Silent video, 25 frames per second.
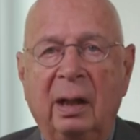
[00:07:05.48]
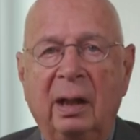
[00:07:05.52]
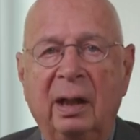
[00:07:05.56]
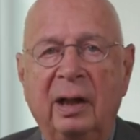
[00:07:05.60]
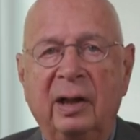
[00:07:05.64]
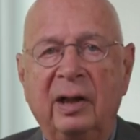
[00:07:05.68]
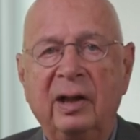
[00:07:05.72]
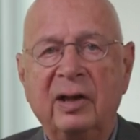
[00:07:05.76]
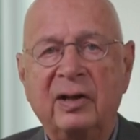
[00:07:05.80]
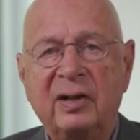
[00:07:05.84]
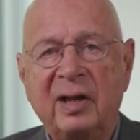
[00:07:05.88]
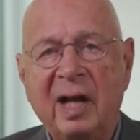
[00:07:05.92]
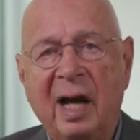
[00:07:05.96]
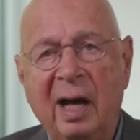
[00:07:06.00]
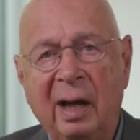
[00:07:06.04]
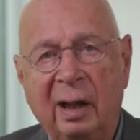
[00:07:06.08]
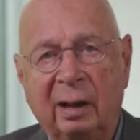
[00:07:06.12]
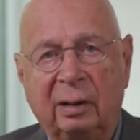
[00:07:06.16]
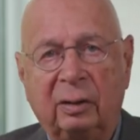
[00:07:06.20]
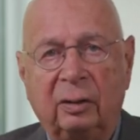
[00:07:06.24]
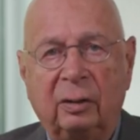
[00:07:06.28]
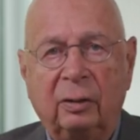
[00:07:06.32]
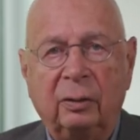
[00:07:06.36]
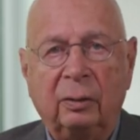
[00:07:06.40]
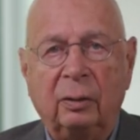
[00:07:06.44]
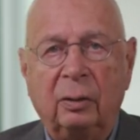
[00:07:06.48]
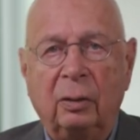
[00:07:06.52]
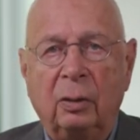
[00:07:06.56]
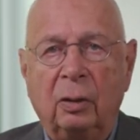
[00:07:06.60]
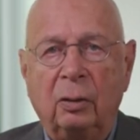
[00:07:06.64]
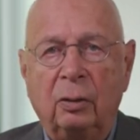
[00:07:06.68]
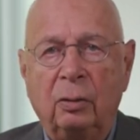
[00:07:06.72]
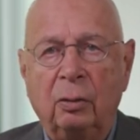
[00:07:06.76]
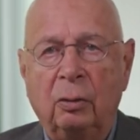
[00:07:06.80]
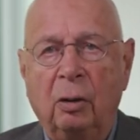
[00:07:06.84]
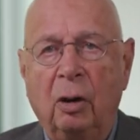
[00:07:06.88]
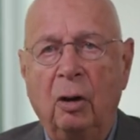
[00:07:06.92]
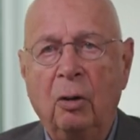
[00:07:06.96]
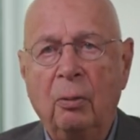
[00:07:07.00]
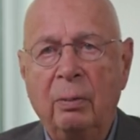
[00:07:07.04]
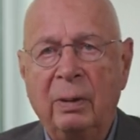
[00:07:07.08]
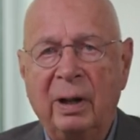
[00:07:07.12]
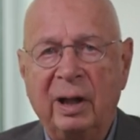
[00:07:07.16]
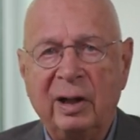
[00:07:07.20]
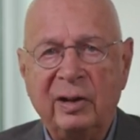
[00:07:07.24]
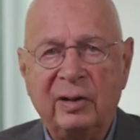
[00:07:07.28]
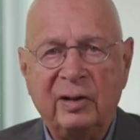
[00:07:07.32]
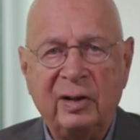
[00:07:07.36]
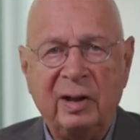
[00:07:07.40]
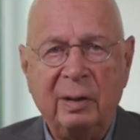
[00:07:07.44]
It is hard to
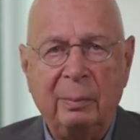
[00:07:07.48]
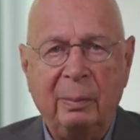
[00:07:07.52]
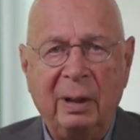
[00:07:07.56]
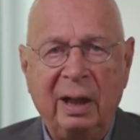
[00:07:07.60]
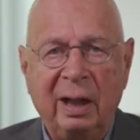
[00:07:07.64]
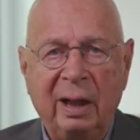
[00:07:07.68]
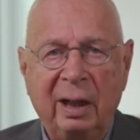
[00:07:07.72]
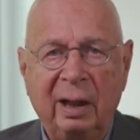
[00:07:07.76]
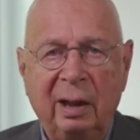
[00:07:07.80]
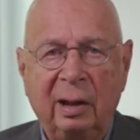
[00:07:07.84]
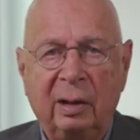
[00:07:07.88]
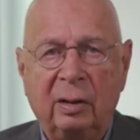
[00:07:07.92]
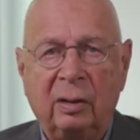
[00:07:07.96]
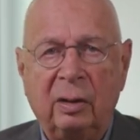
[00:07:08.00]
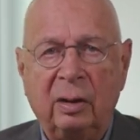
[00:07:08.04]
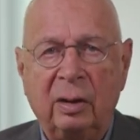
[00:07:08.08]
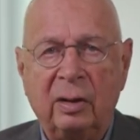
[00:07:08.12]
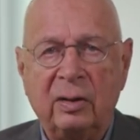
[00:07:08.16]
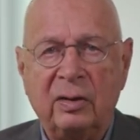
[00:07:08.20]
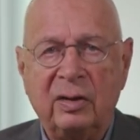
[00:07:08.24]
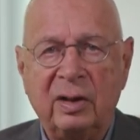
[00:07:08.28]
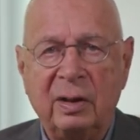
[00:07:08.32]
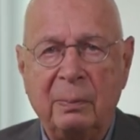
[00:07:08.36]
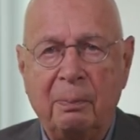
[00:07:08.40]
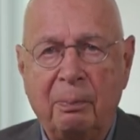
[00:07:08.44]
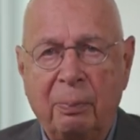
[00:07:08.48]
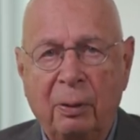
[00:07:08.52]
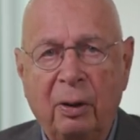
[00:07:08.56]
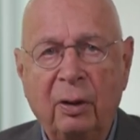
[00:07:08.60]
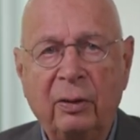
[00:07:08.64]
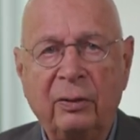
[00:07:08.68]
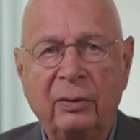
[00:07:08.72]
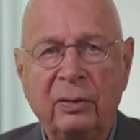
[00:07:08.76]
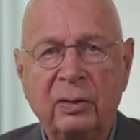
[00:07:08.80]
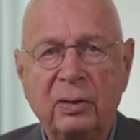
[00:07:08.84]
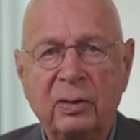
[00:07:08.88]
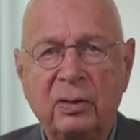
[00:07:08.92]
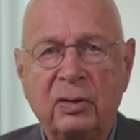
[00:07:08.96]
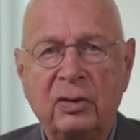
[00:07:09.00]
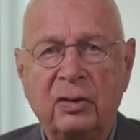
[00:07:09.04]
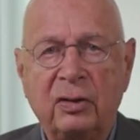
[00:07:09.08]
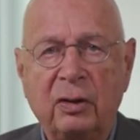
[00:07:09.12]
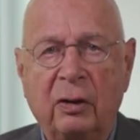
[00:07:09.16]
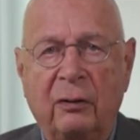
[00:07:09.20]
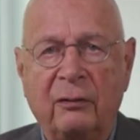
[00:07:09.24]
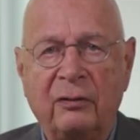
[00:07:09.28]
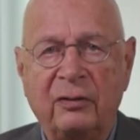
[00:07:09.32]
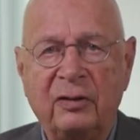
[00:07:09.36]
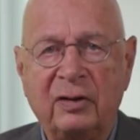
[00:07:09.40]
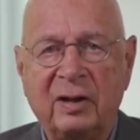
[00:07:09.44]
overestimate the importance
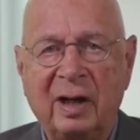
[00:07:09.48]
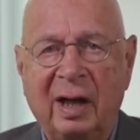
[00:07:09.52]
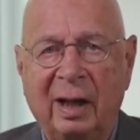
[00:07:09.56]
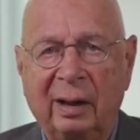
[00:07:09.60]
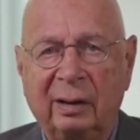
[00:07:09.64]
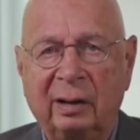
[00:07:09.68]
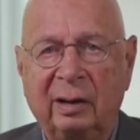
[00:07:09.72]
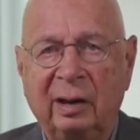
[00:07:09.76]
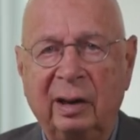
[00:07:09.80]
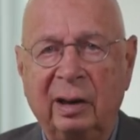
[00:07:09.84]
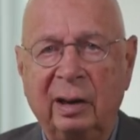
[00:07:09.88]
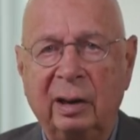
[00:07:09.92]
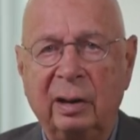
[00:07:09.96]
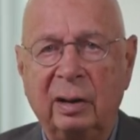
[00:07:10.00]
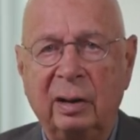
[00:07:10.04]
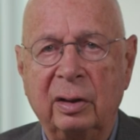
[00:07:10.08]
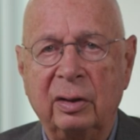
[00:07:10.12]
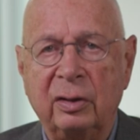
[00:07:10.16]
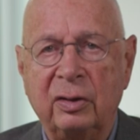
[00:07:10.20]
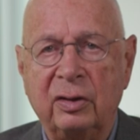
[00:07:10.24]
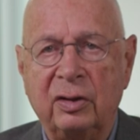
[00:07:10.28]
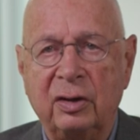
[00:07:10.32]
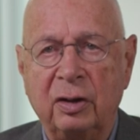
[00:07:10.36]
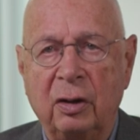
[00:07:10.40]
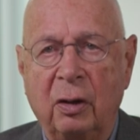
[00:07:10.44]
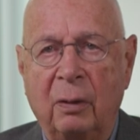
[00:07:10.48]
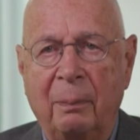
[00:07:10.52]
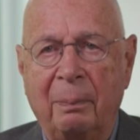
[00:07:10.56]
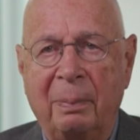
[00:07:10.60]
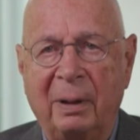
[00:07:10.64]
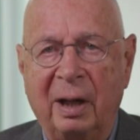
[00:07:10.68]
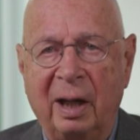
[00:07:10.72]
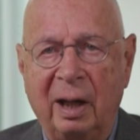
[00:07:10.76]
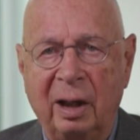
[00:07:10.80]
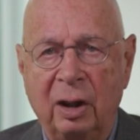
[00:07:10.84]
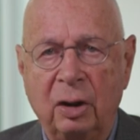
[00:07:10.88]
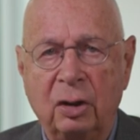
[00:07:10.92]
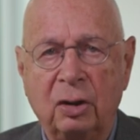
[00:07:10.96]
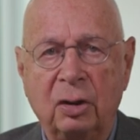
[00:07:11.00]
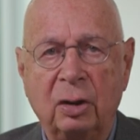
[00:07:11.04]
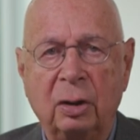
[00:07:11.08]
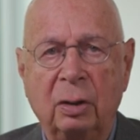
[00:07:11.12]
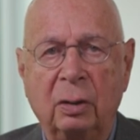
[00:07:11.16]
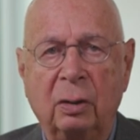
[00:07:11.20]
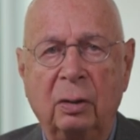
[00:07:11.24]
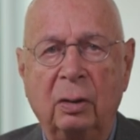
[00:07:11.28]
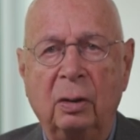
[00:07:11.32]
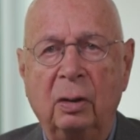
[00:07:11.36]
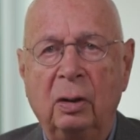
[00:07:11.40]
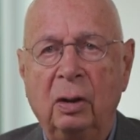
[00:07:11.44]
of starting the
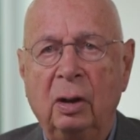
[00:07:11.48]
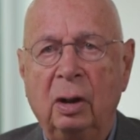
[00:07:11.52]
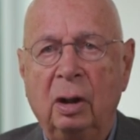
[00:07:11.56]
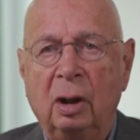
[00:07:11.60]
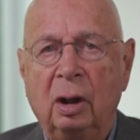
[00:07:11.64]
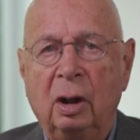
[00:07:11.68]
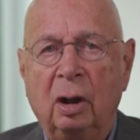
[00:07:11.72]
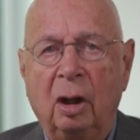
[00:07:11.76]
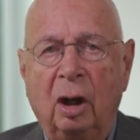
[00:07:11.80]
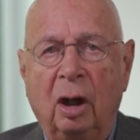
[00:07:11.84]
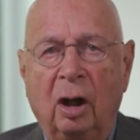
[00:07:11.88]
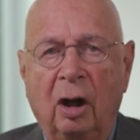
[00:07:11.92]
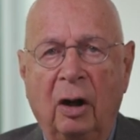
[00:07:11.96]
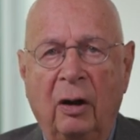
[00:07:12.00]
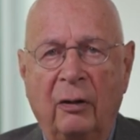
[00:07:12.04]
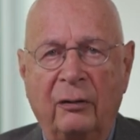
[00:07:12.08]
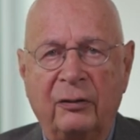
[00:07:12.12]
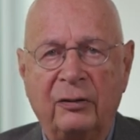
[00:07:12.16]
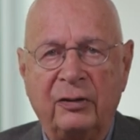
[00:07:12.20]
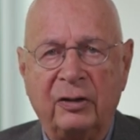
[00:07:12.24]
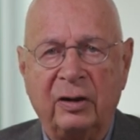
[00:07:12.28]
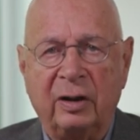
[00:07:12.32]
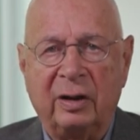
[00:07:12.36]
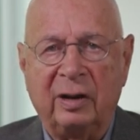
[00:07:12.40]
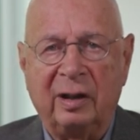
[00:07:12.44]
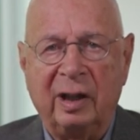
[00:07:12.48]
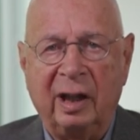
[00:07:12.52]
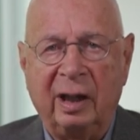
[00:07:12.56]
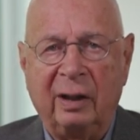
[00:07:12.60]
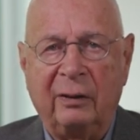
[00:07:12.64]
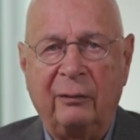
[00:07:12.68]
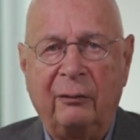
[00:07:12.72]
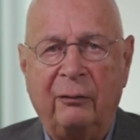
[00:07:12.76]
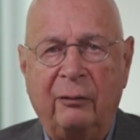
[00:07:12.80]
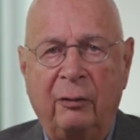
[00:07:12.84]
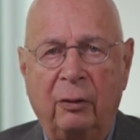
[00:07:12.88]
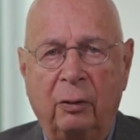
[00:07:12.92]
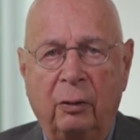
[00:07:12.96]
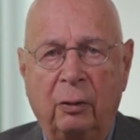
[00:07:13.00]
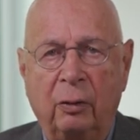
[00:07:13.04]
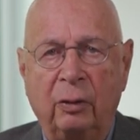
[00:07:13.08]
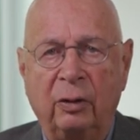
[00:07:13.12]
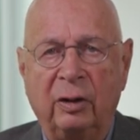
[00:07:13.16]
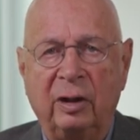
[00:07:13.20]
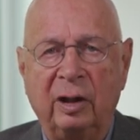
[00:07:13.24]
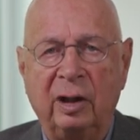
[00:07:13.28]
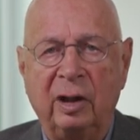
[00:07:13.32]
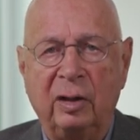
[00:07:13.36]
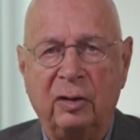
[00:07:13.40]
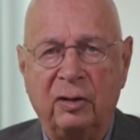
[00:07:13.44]
operation of the Tech for
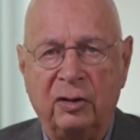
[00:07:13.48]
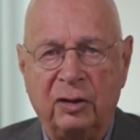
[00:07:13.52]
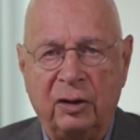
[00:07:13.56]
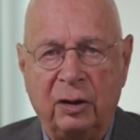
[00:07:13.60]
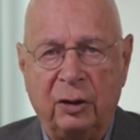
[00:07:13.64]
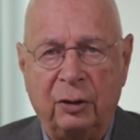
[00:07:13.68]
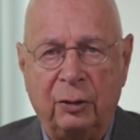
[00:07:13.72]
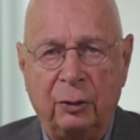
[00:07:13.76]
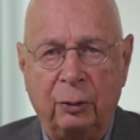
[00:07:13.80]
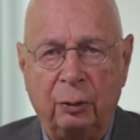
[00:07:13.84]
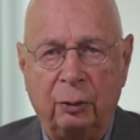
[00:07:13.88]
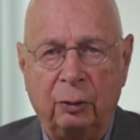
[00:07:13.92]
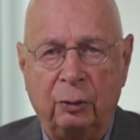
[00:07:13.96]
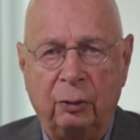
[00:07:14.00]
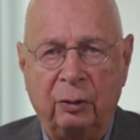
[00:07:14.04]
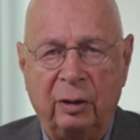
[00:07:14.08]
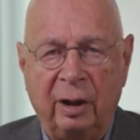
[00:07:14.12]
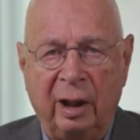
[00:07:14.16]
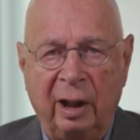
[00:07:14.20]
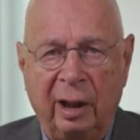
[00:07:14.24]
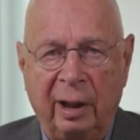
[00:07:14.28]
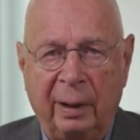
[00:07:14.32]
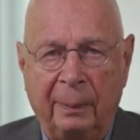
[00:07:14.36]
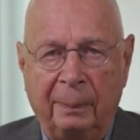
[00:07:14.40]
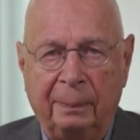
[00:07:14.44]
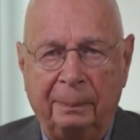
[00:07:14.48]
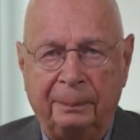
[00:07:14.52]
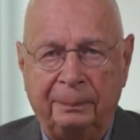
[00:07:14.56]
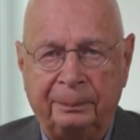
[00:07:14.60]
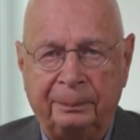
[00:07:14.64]
Good Institute today.